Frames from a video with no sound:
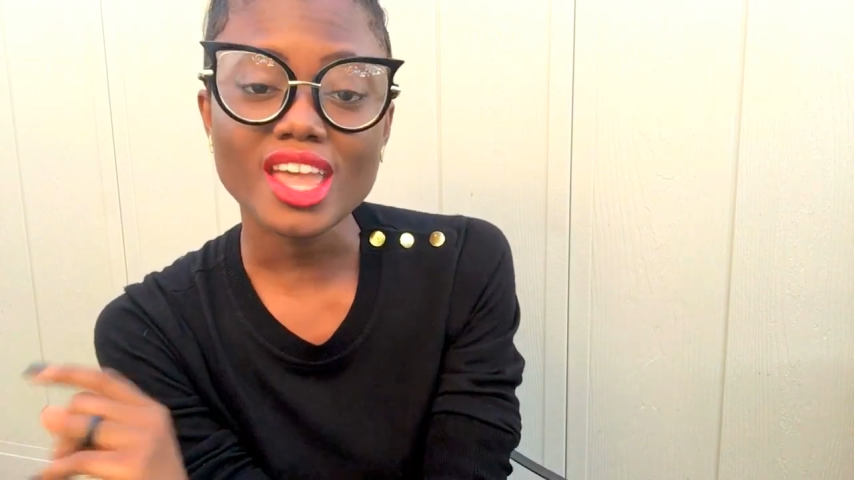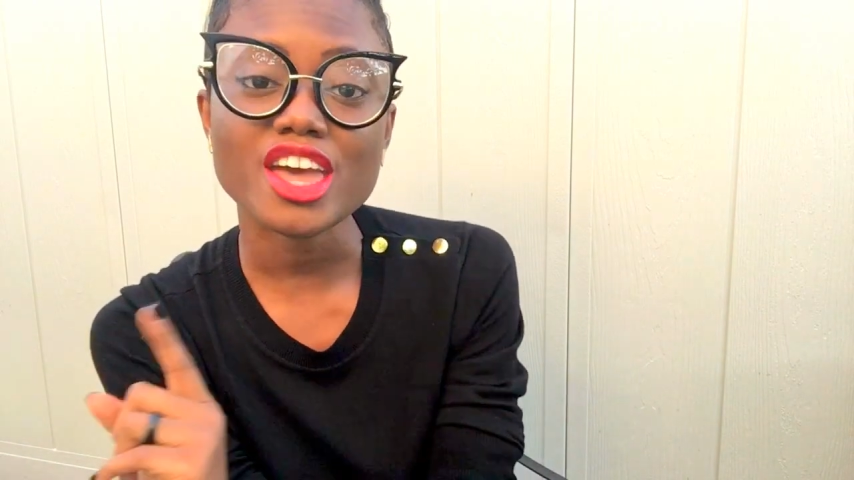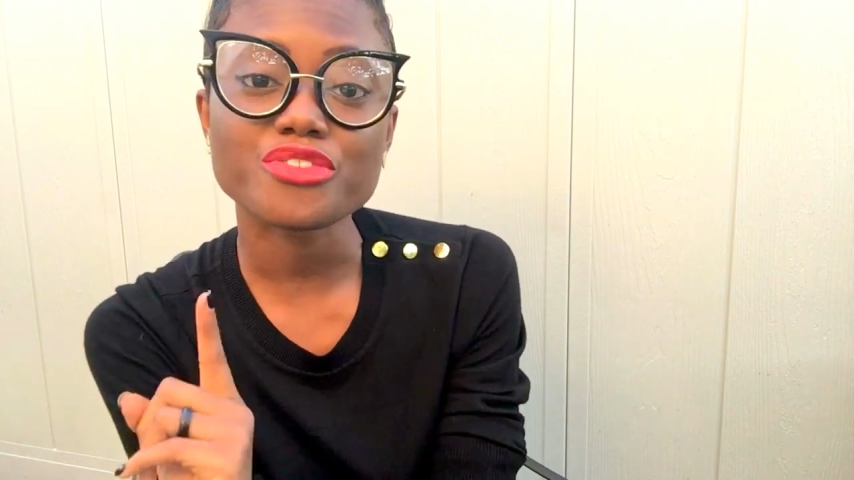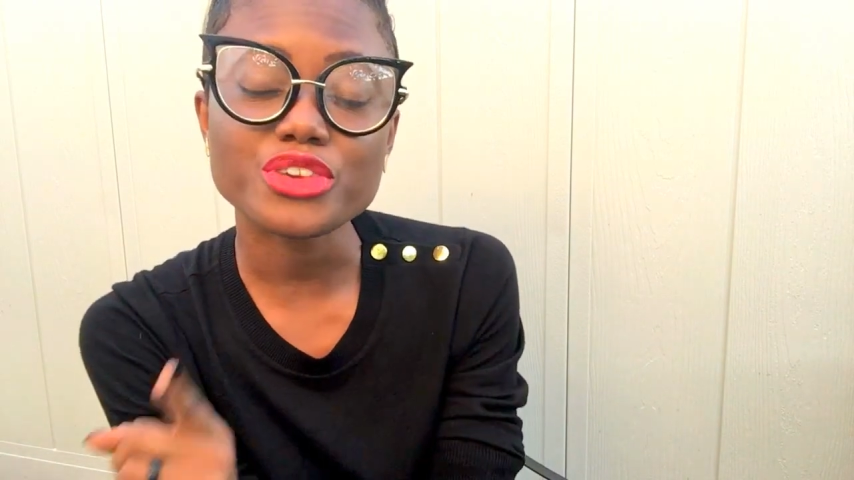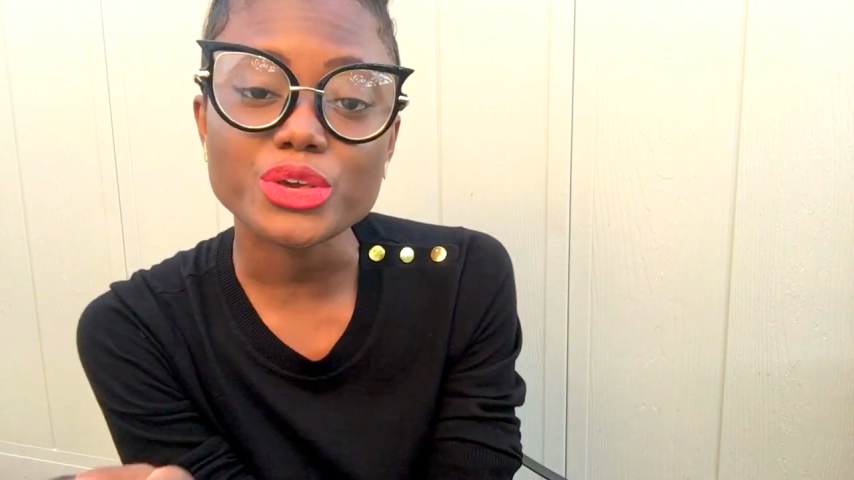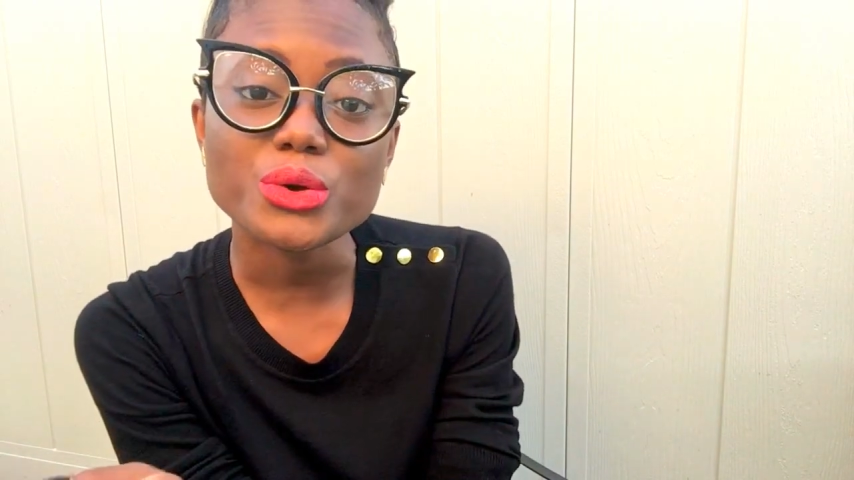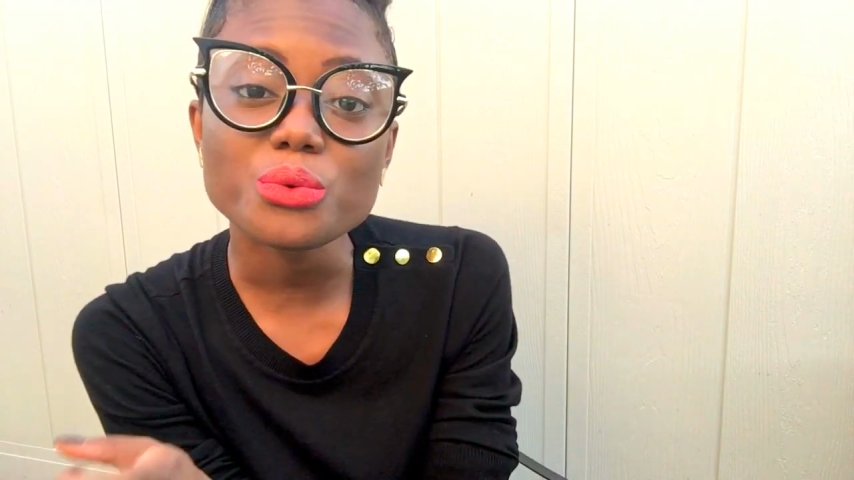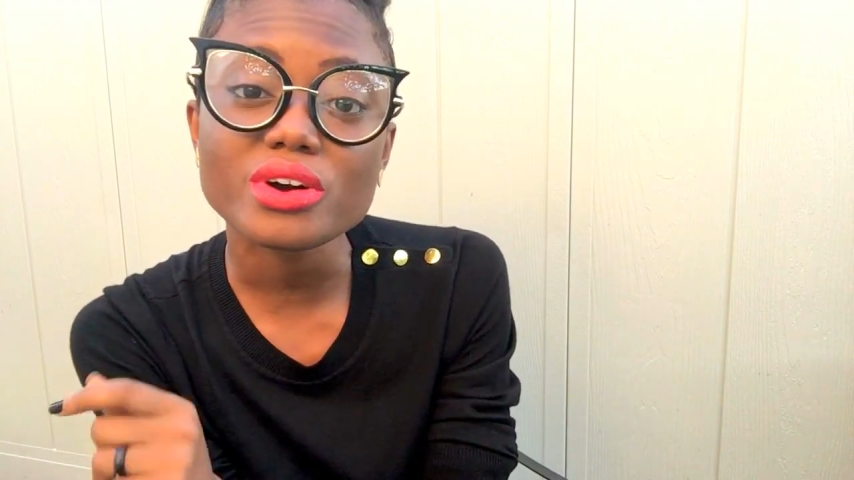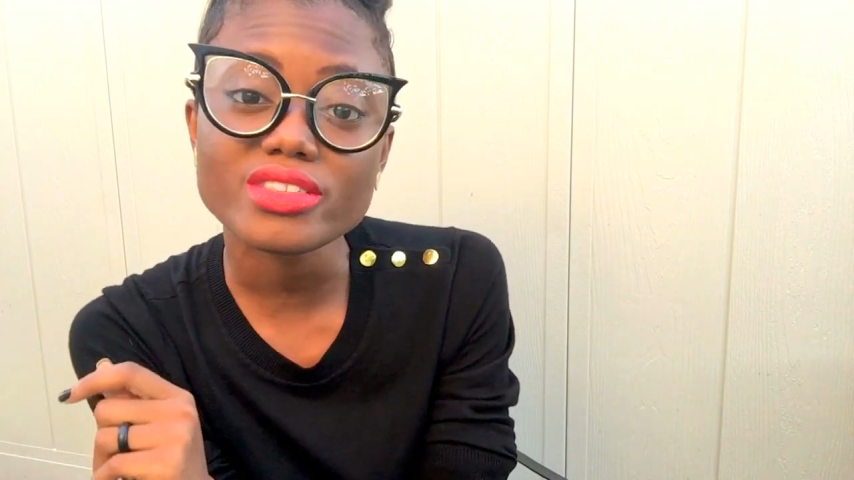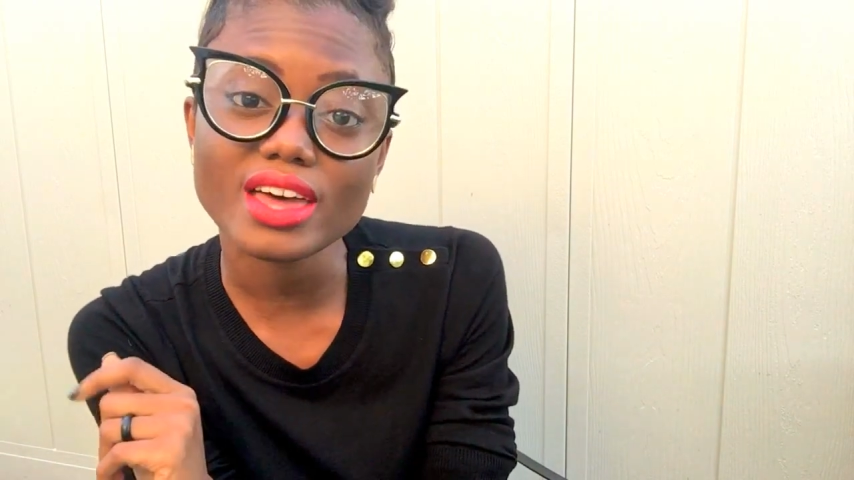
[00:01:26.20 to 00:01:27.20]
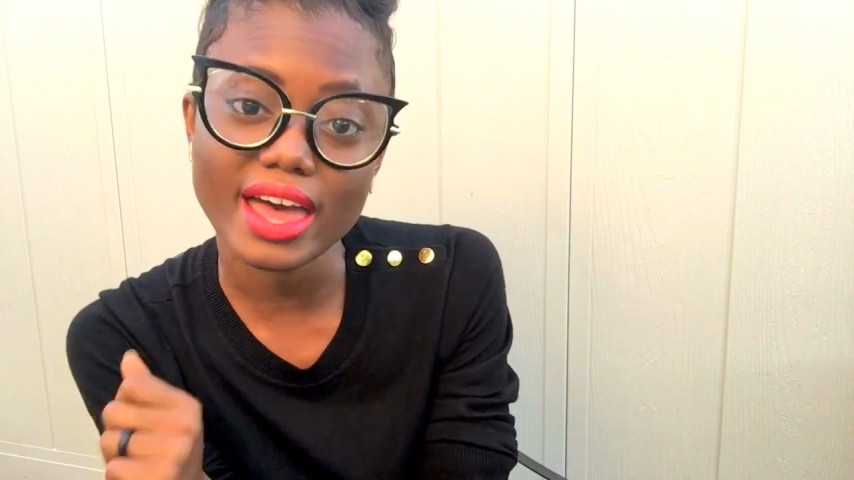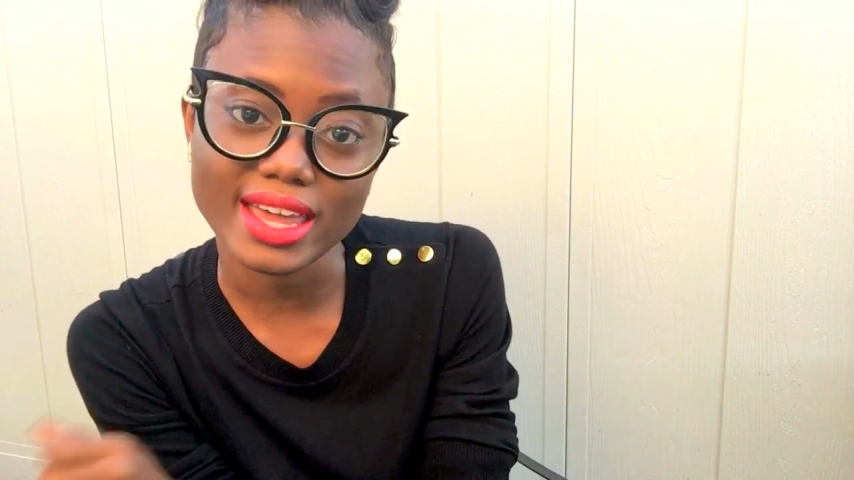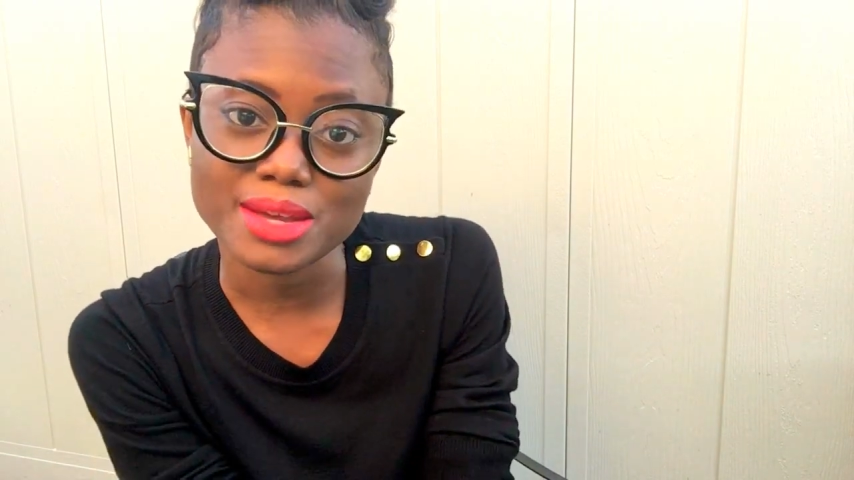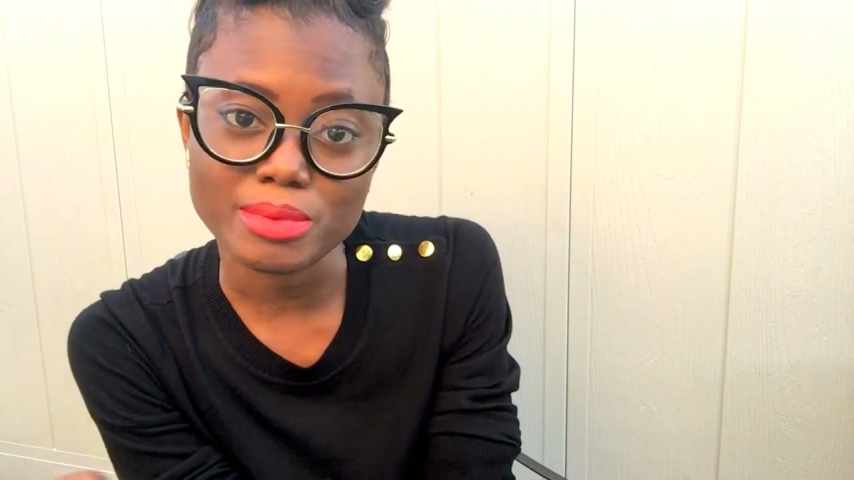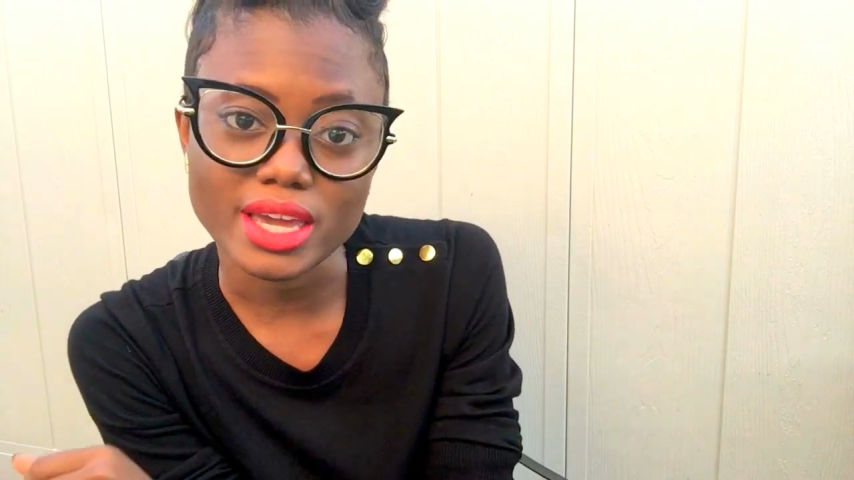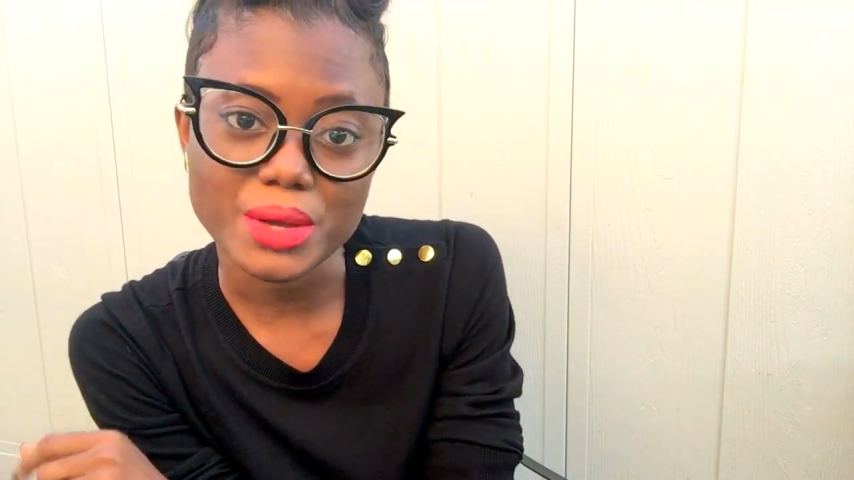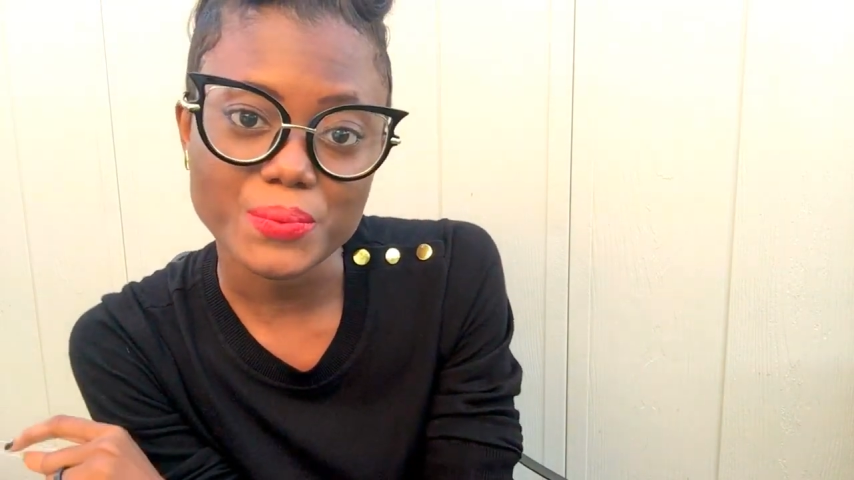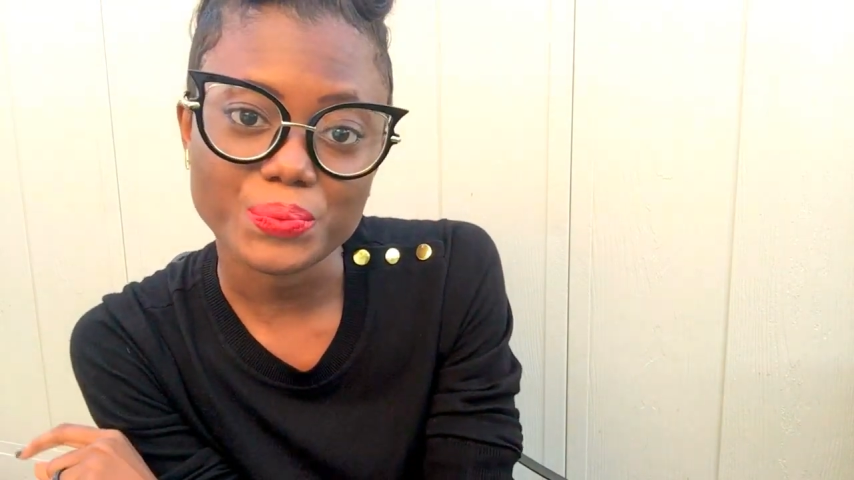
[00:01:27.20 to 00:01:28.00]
if you were the enemy,